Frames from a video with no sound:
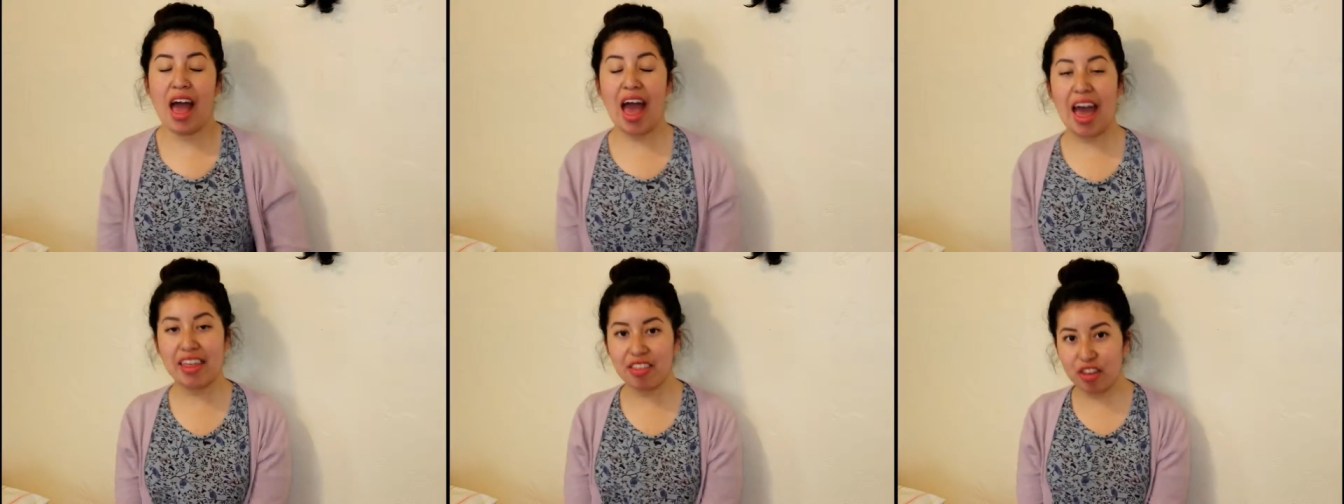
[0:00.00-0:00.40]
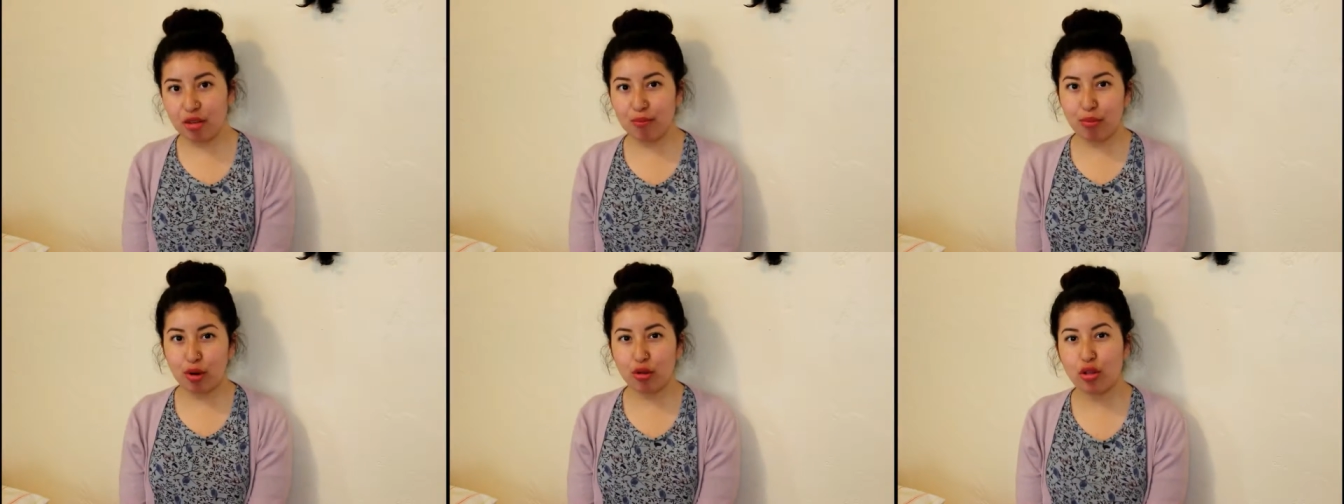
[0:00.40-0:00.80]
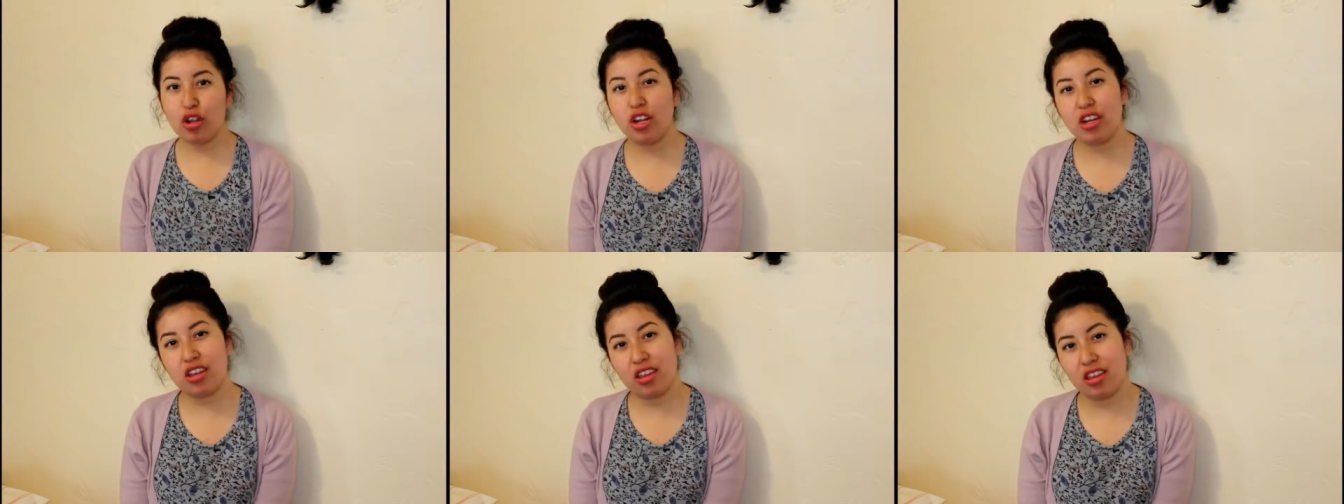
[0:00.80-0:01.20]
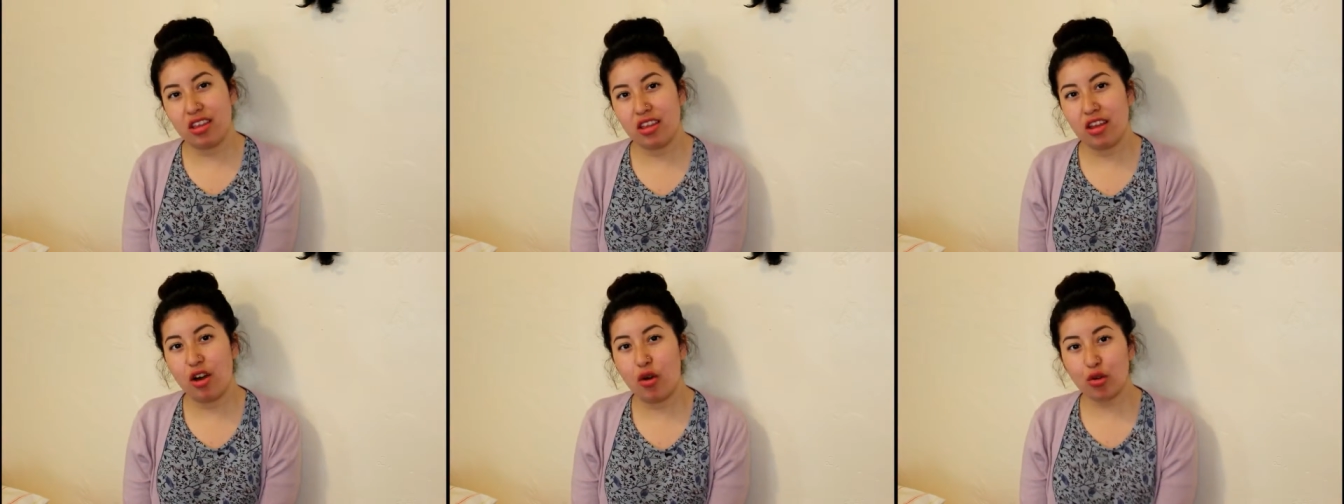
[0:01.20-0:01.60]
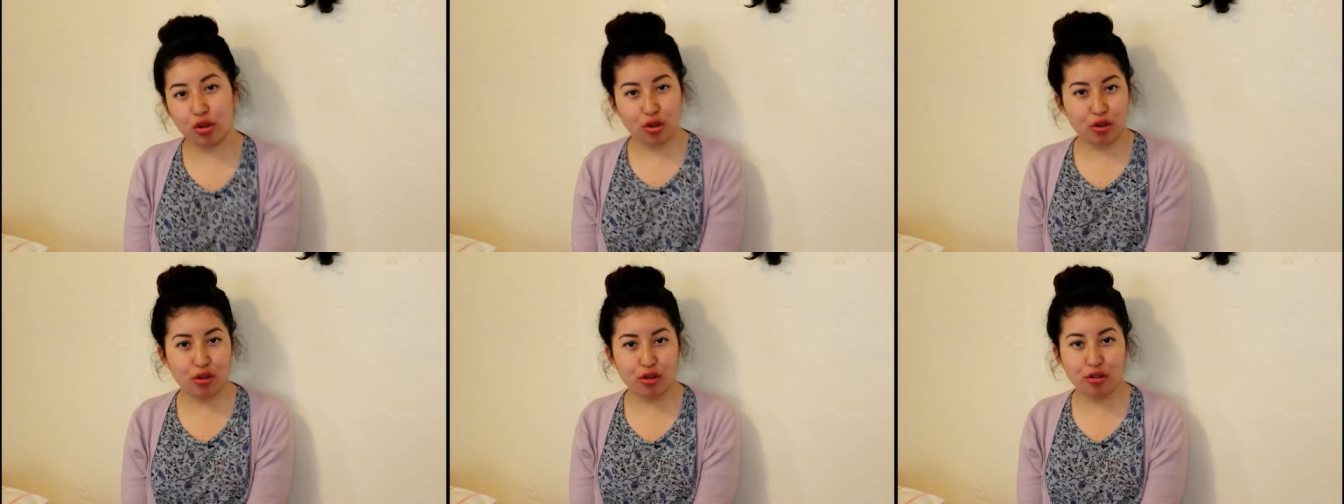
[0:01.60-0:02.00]
I think both looks
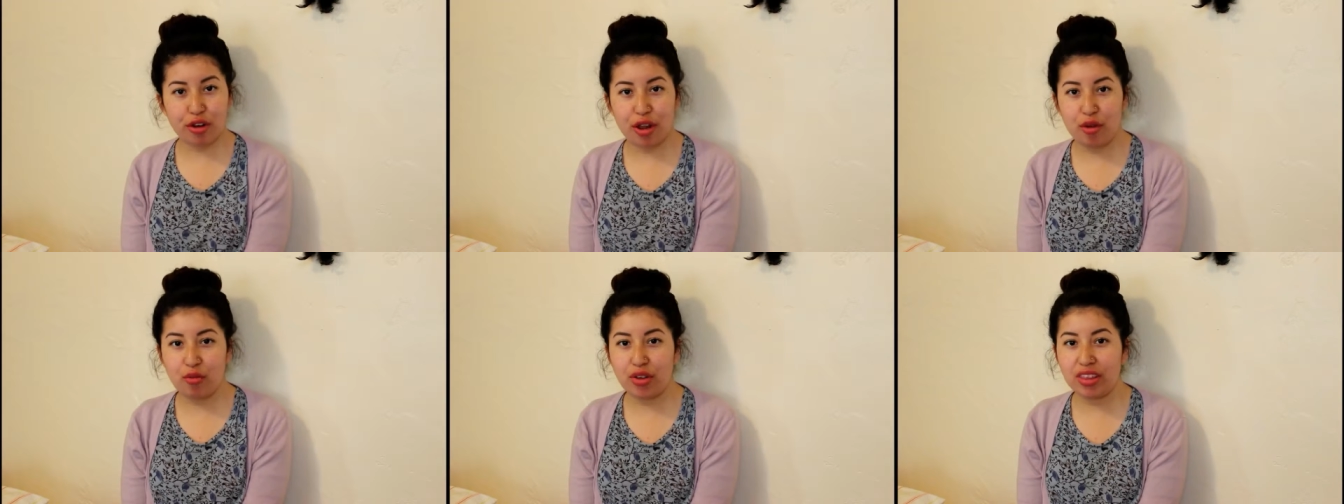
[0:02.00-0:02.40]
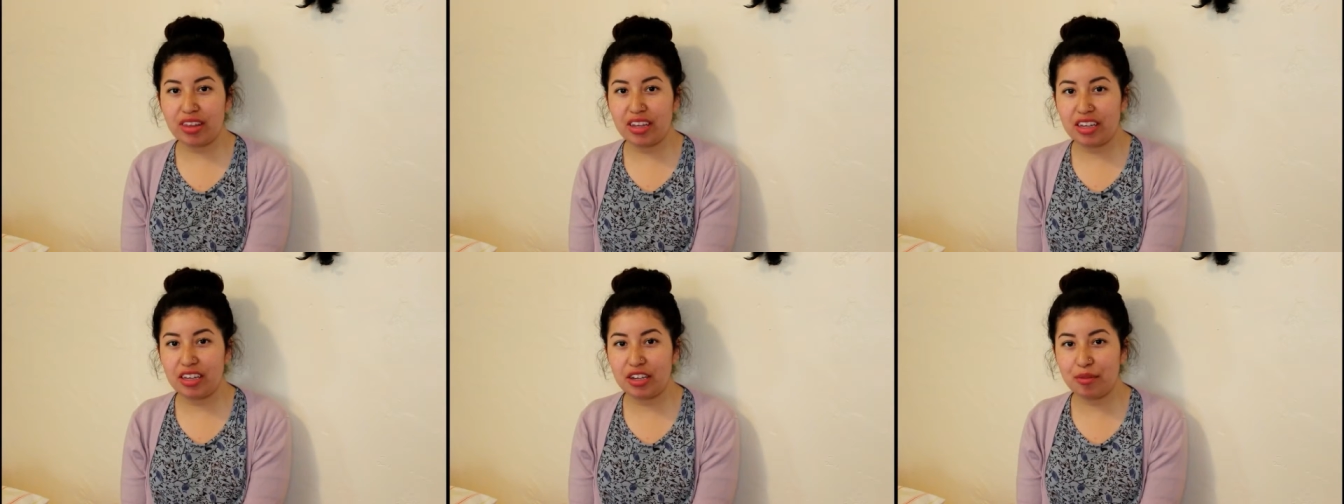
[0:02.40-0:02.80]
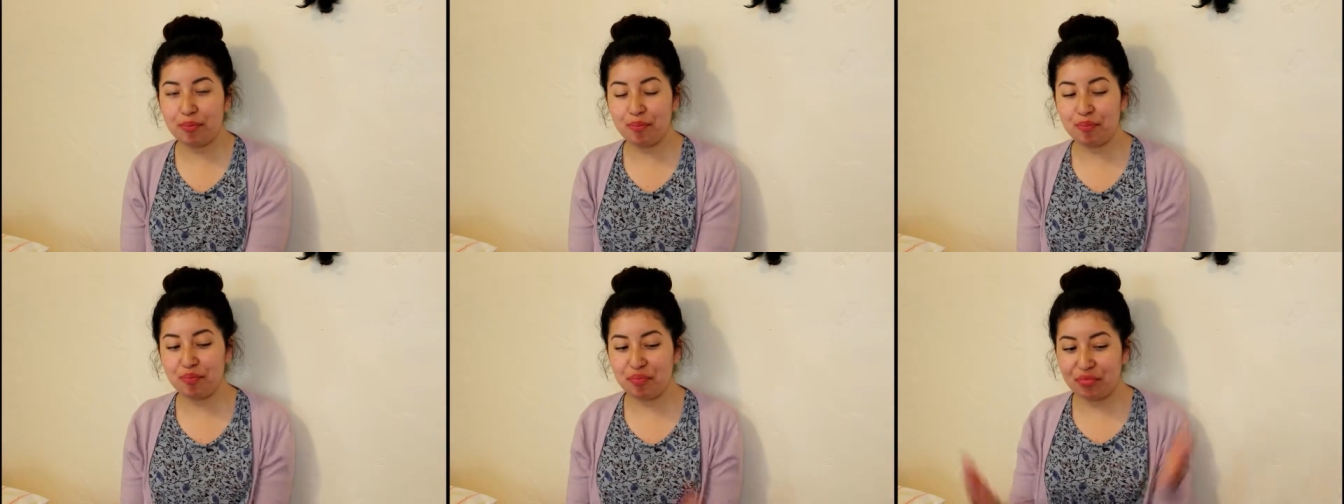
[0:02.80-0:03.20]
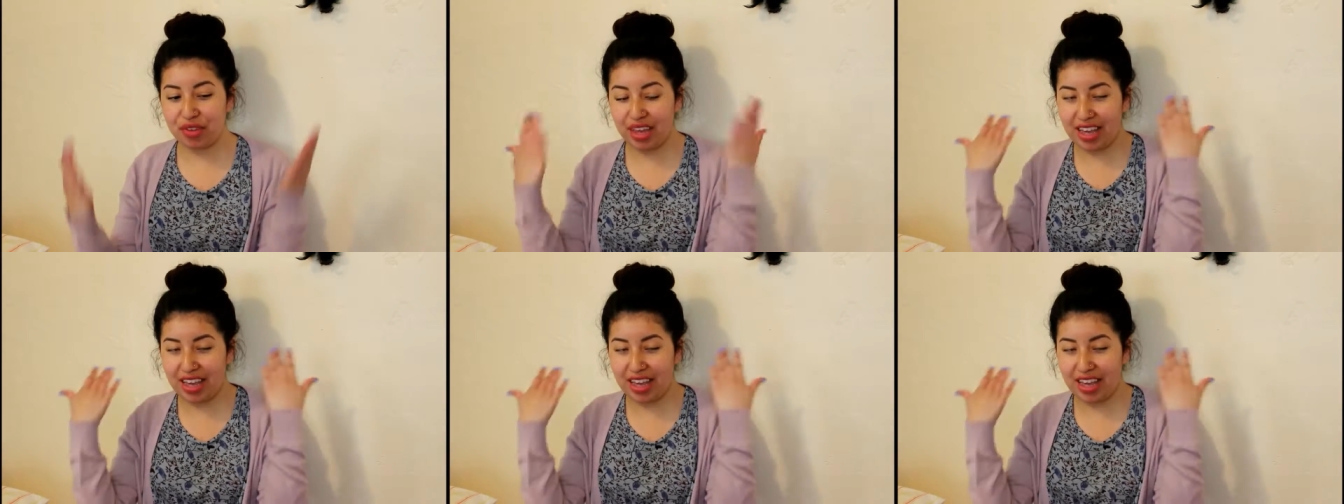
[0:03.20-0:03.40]
also go great with um,